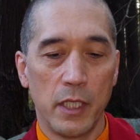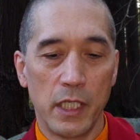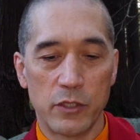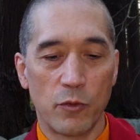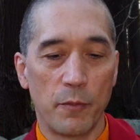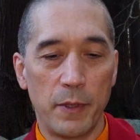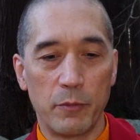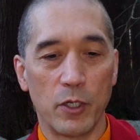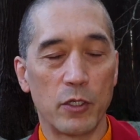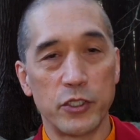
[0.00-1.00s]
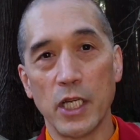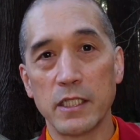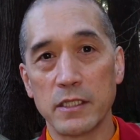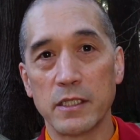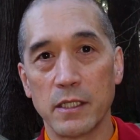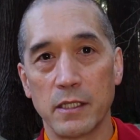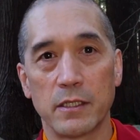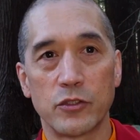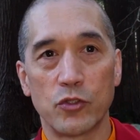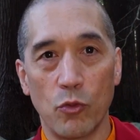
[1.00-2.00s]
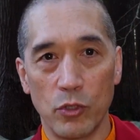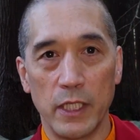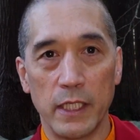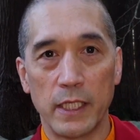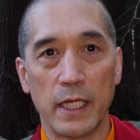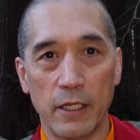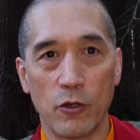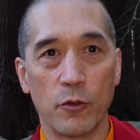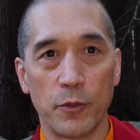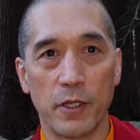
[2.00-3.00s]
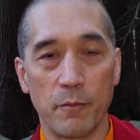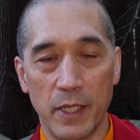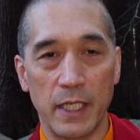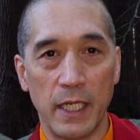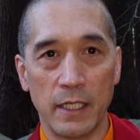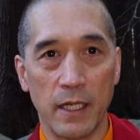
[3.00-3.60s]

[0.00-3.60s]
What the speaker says: is where people are just solely getting on with their mundane